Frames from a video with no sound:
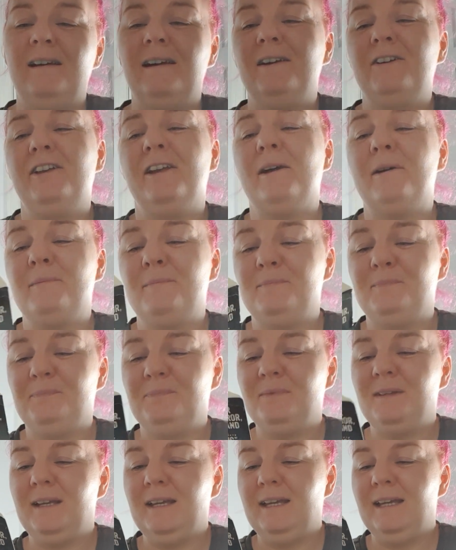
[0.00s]
Yeah.
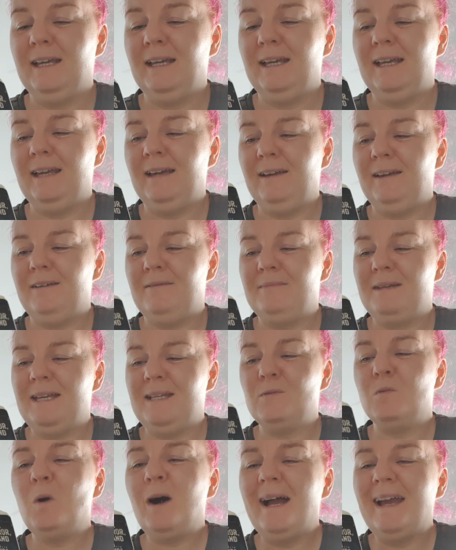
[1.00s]

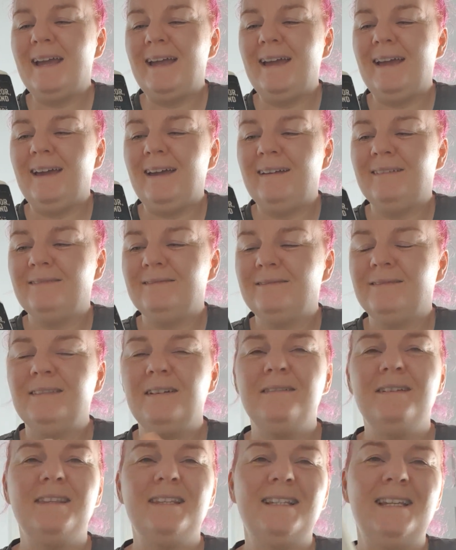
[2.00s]
It's YA.
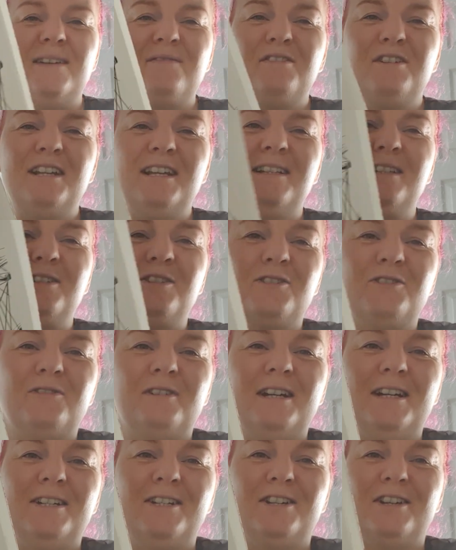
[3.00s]
I mean, there's even
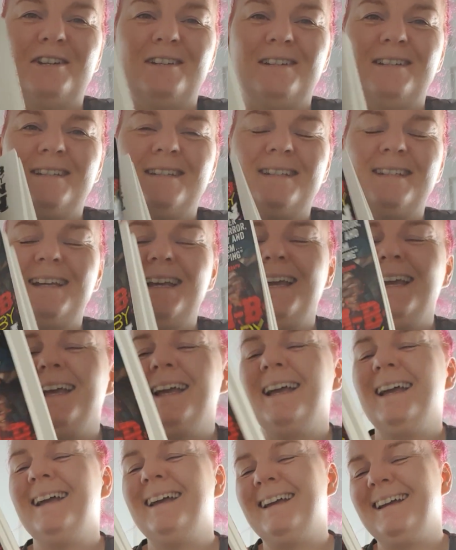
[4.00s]
illustrations.
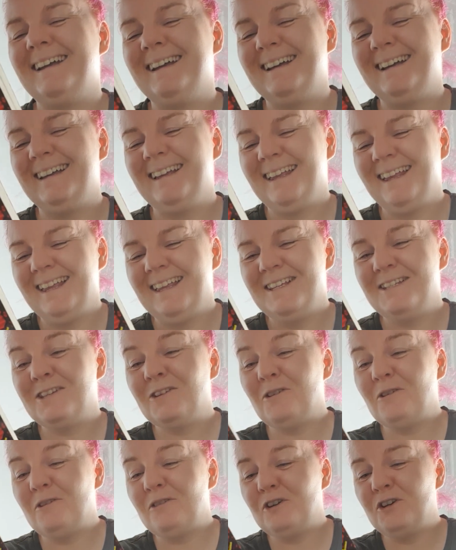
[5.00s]

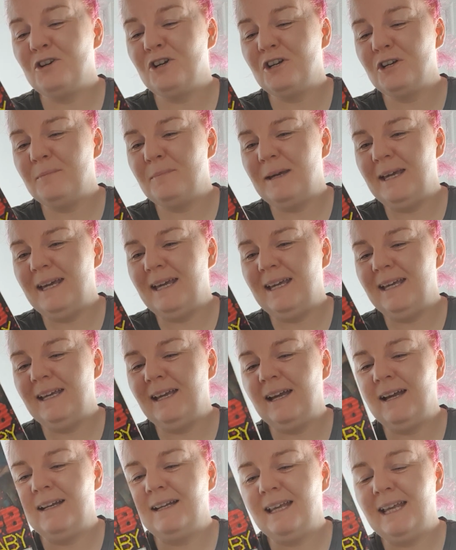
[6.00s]
So they're going to
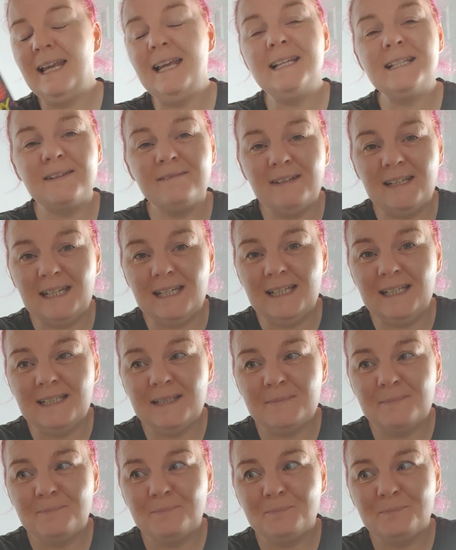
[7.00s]
be an easy
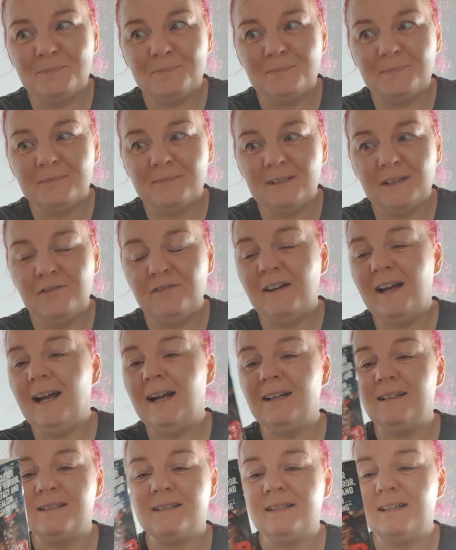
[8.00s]
read. In
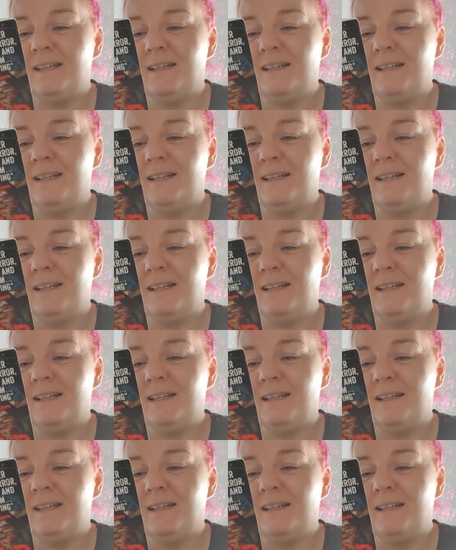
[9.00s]
fact,